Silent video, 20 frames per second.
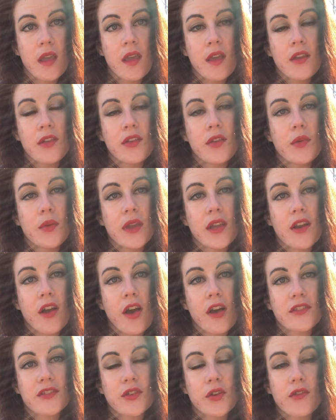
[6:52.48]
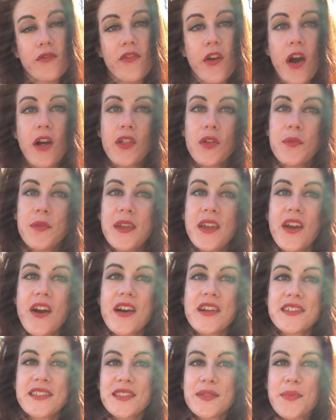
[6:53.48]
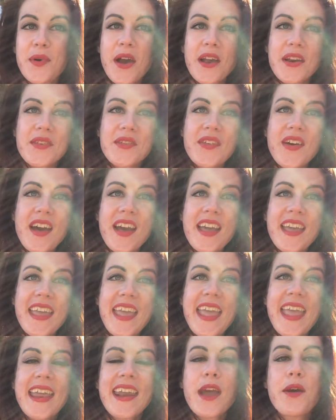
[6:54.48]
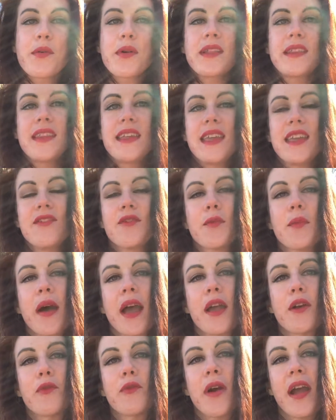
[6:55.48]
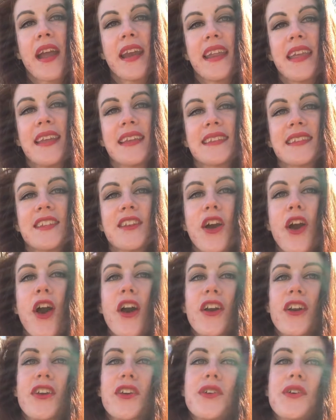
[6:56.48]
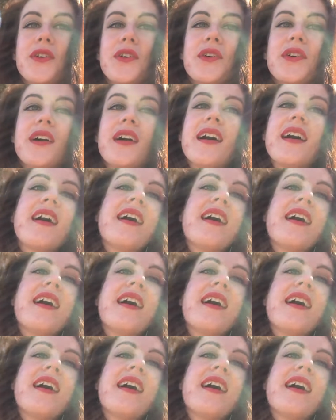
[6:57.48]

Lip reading: You can also follow me on Spotify, and I will leave my writings and article